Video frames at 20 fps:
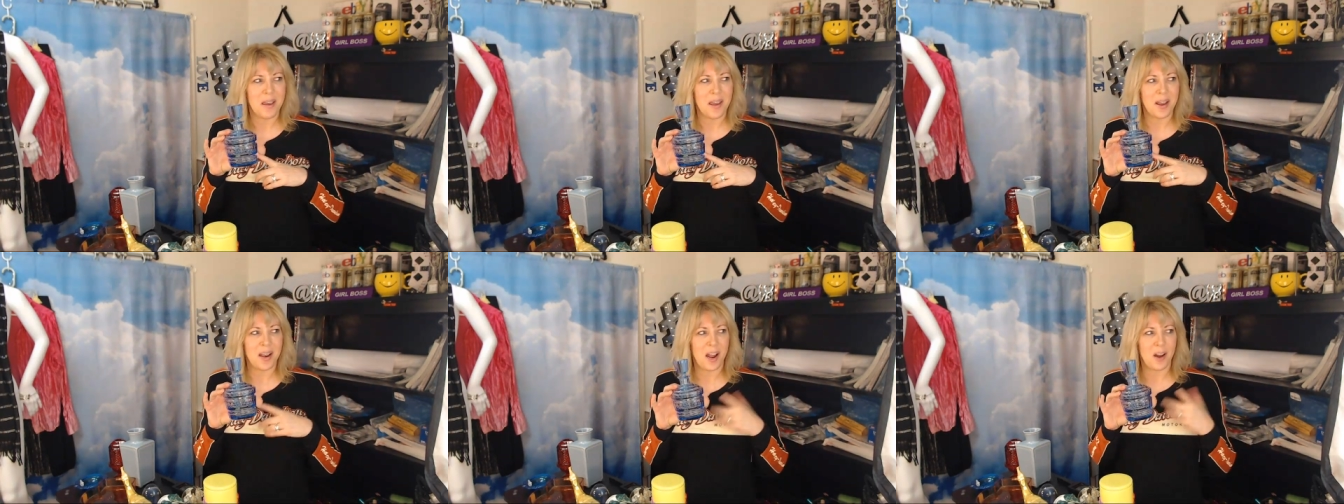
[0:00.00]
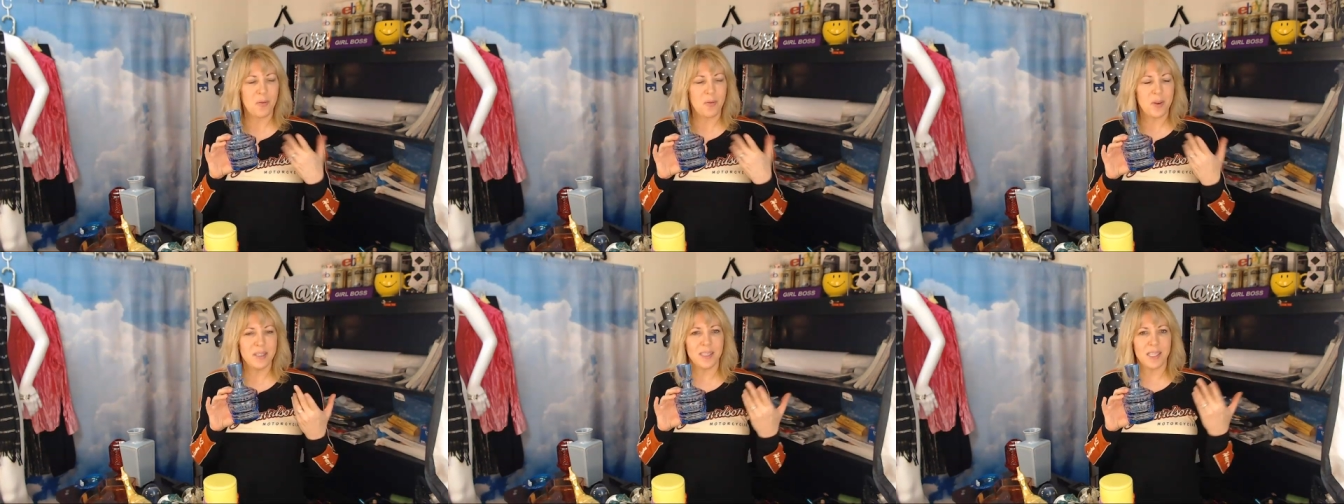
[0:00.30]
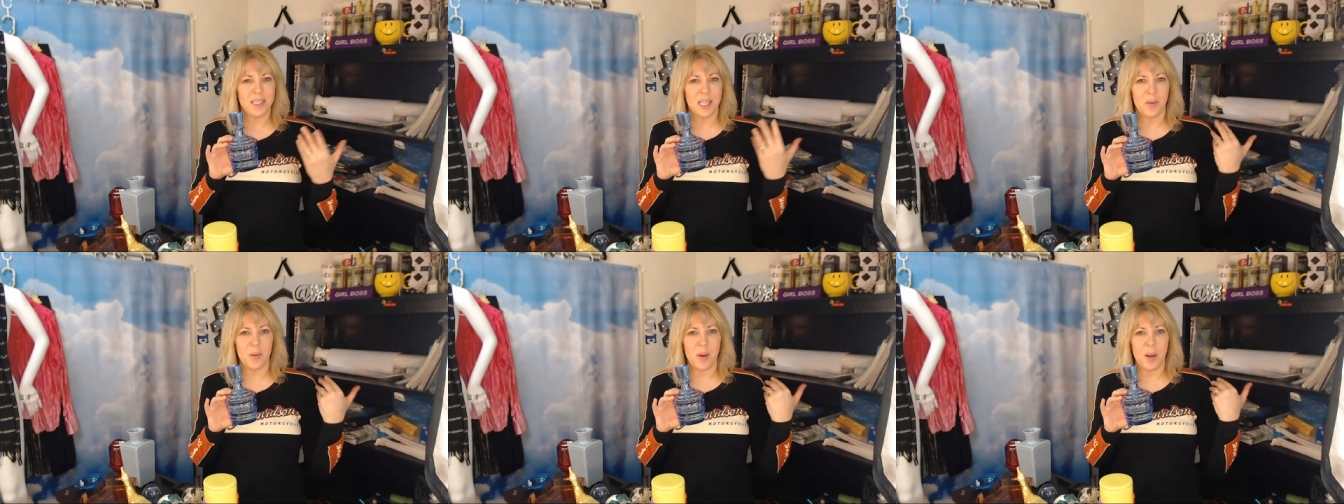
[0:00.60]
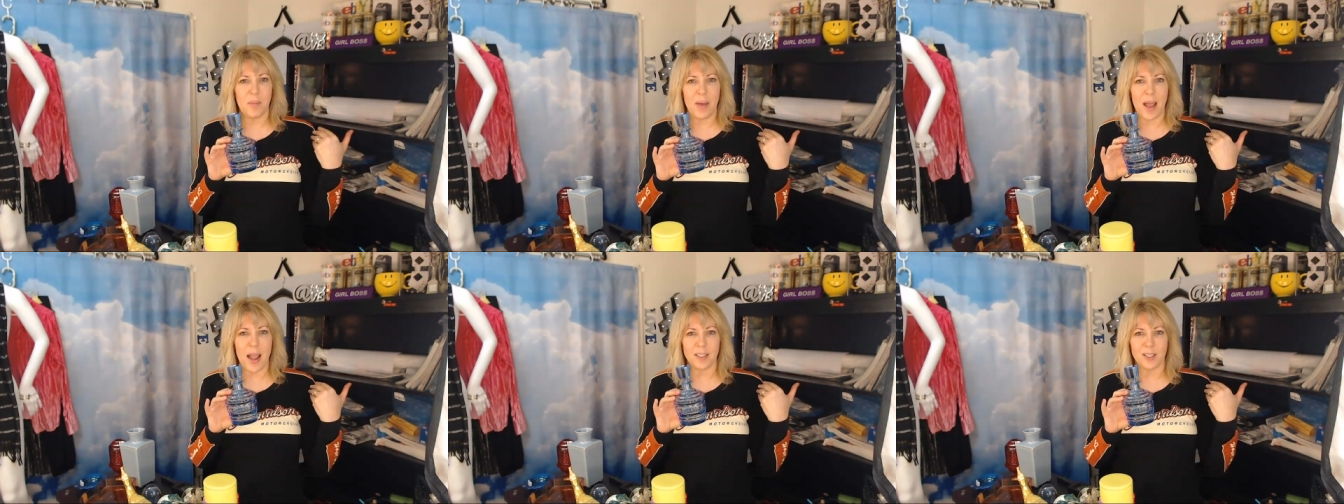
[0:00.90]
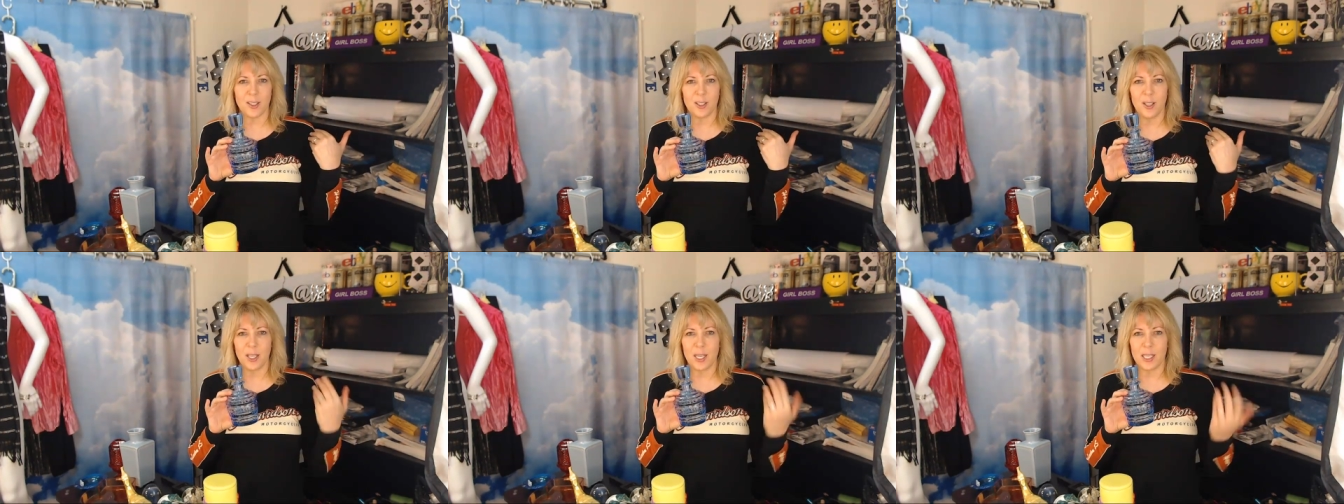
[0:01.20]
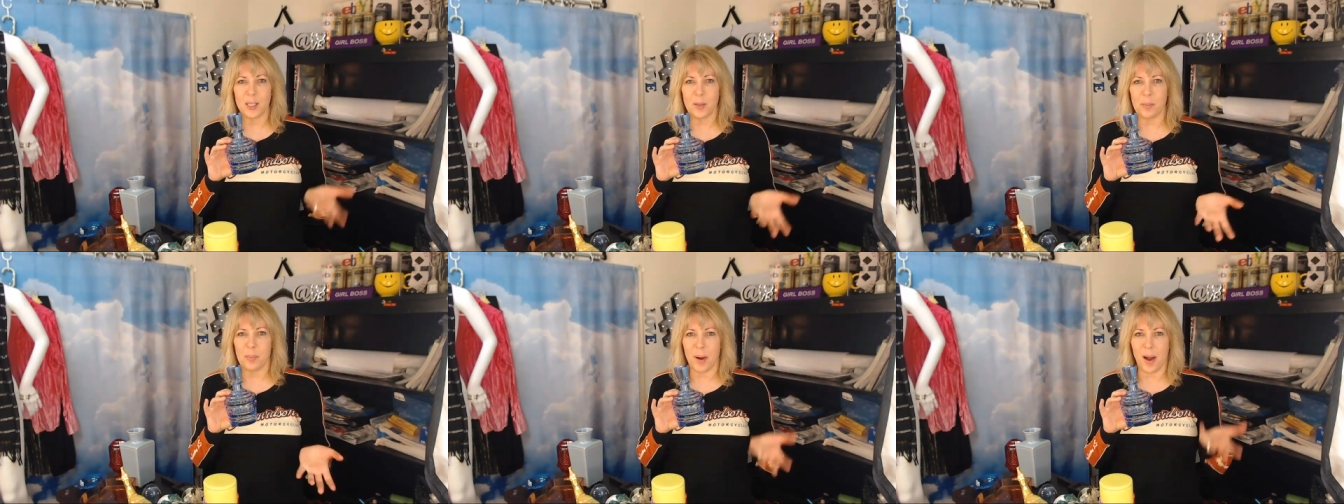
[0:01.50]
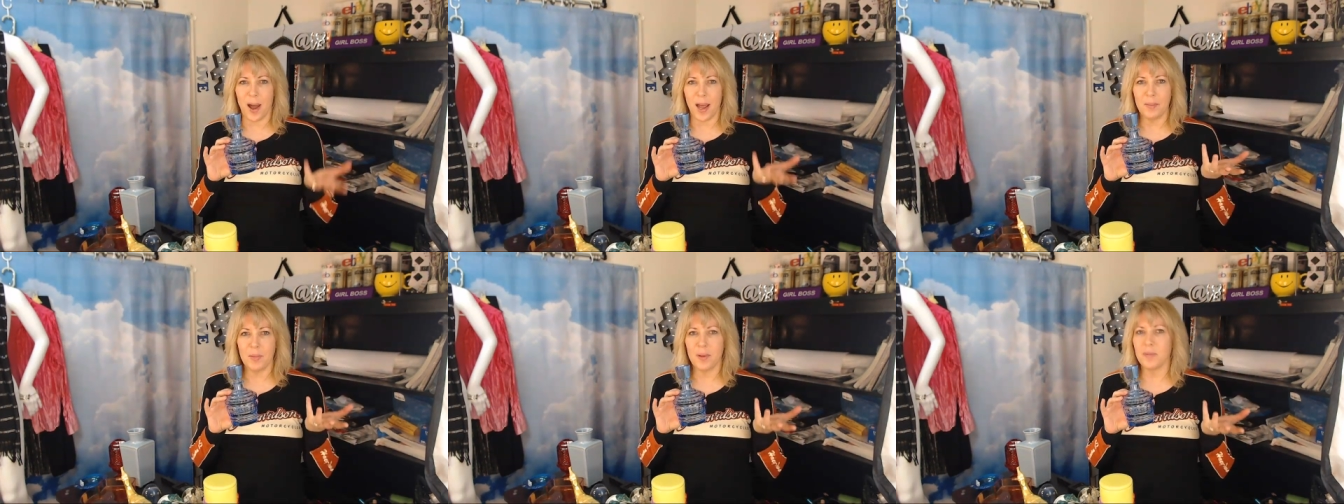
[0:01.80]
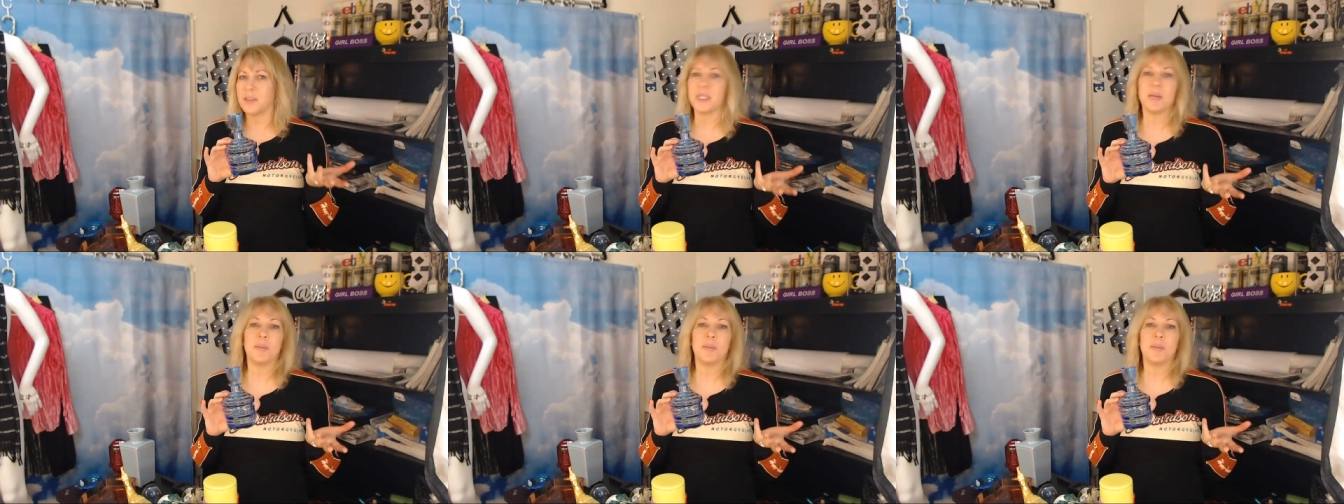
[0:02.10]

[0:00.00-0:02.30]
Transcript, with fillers: and I recently went back to look at the bottom of